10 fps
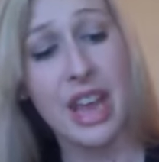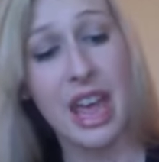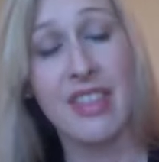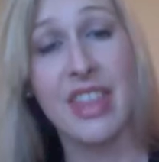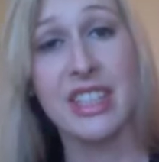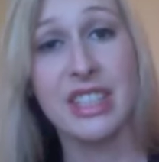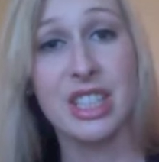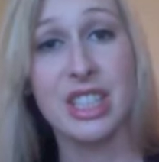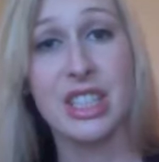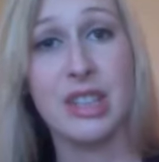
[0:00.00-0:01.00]
this
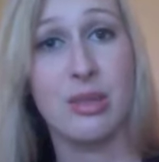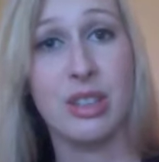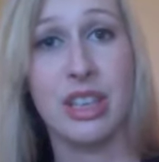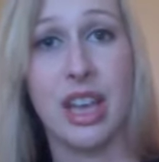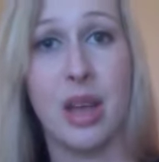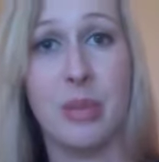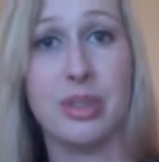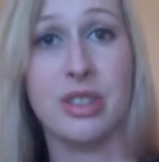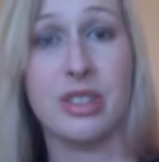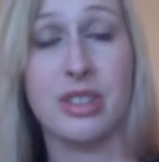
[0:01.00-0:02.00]
just like really
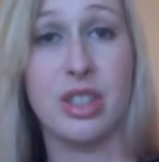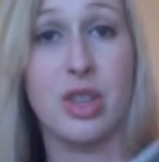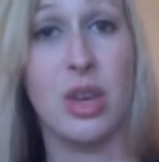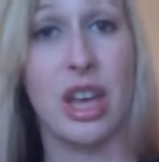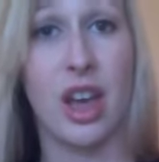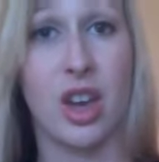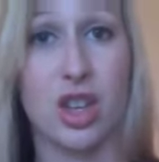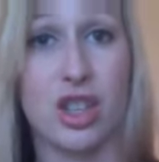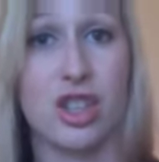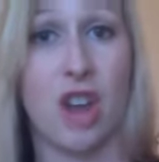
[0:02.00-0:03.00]
helps you get a
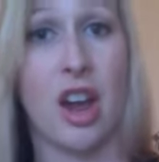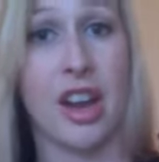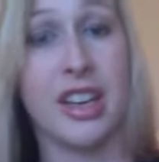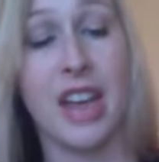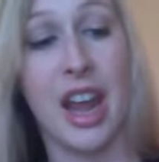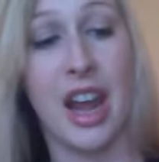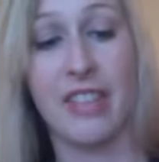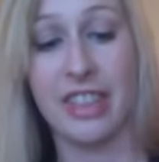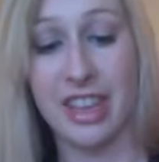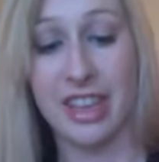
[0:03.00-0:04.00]
good shine, and I
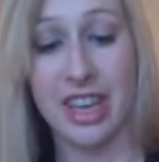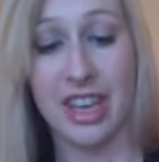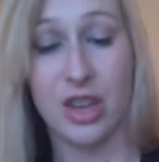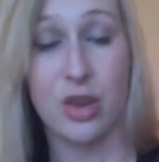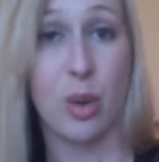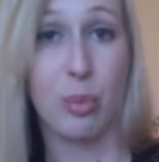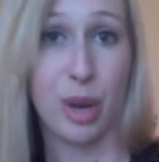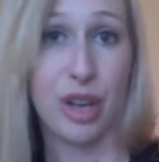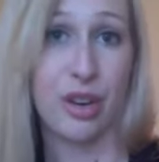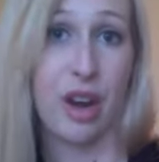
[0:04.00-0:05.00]
think you don't
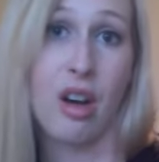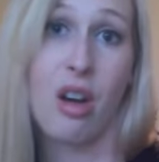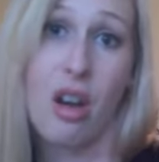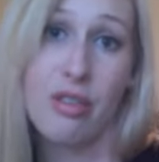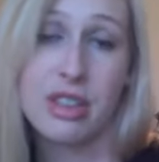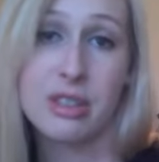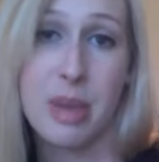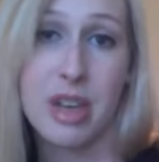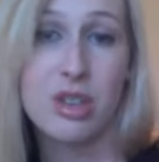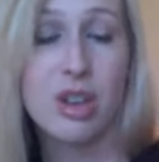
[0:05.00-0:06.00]
break your hair off as
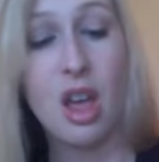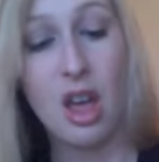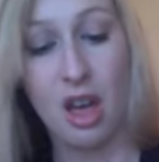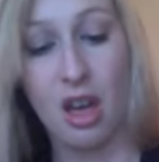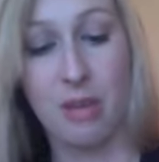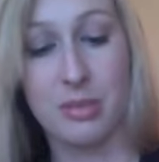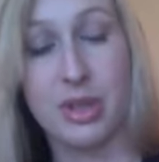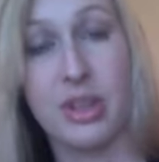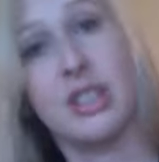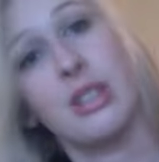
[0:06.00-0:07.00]
much.
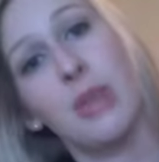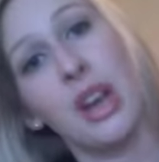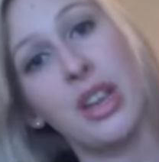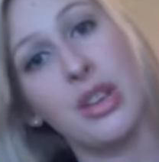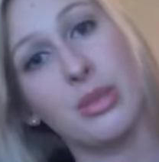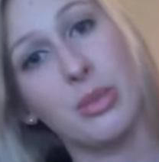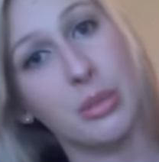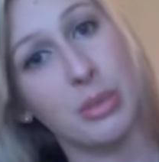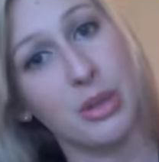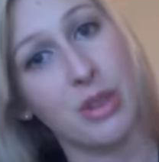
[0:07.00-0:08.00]
So this is what I use when I
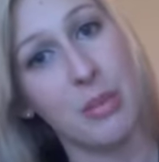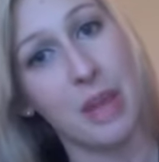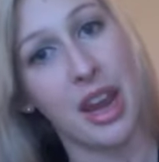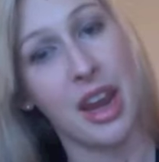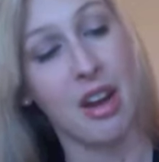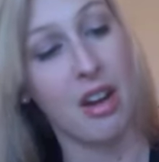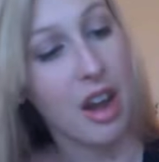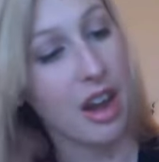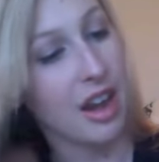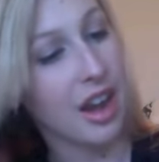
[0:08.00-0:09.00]
blow dry my hair,
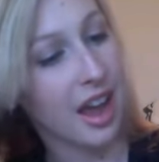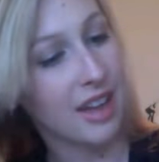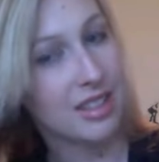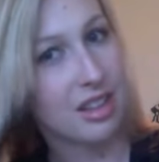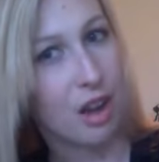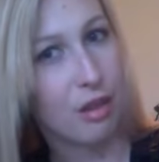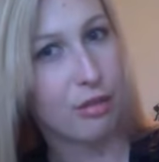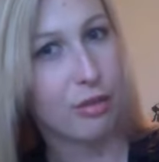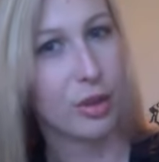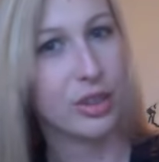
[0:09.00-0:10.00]
and it adds a lot of
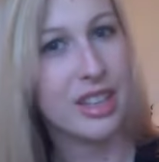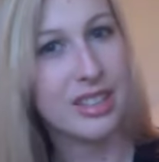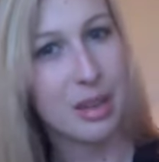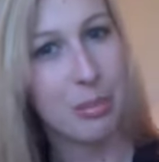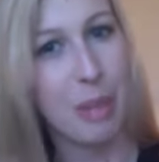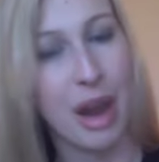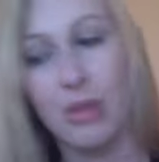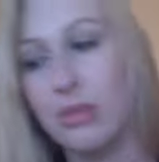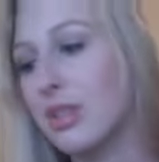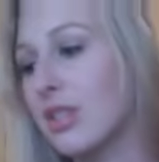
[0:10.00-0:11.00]
fullness and
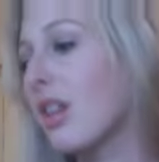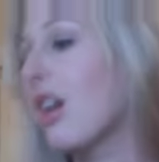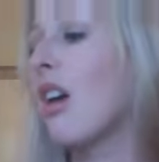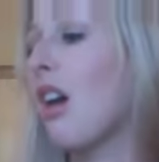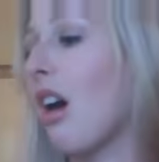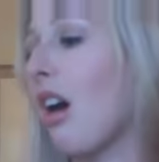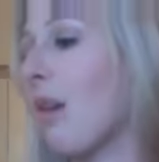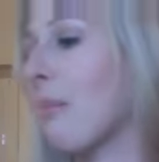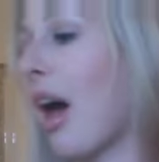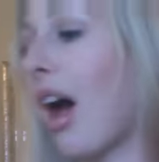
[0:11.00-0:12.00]
bounce.
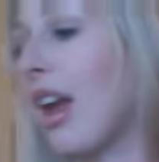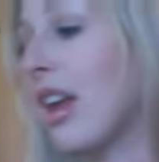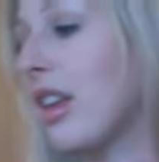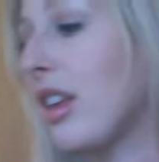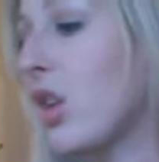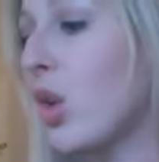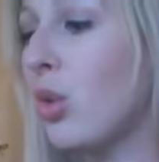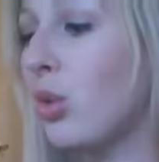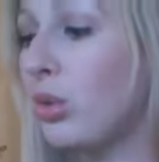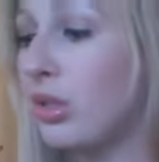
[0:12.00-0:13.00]
I
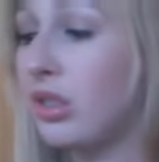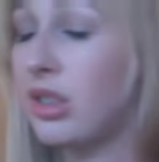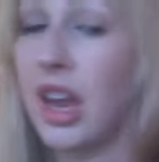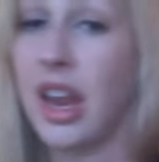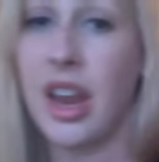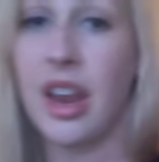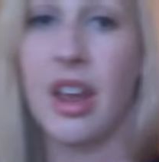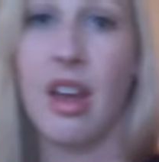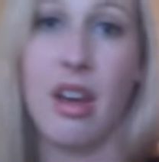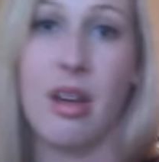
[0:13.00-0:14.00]
use
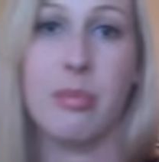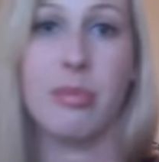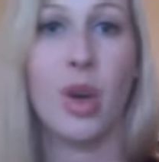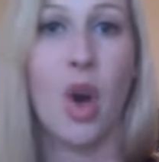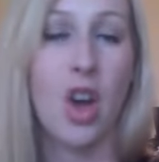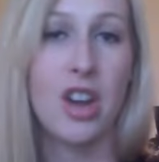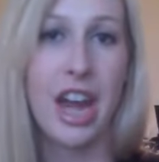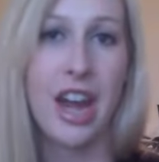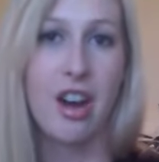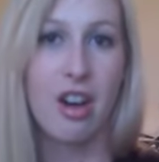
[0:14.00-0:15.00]
a
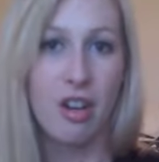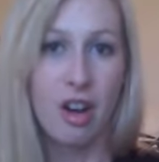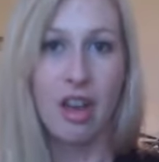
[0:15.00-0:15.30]
Conair